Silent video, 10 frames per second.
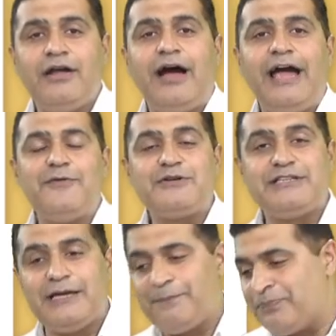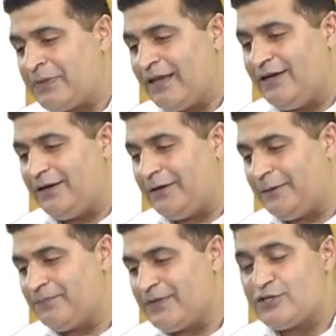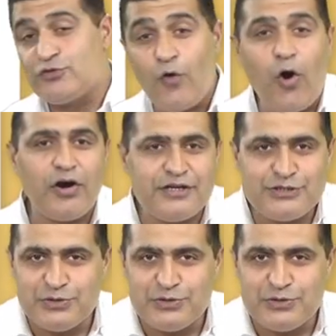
I would say sword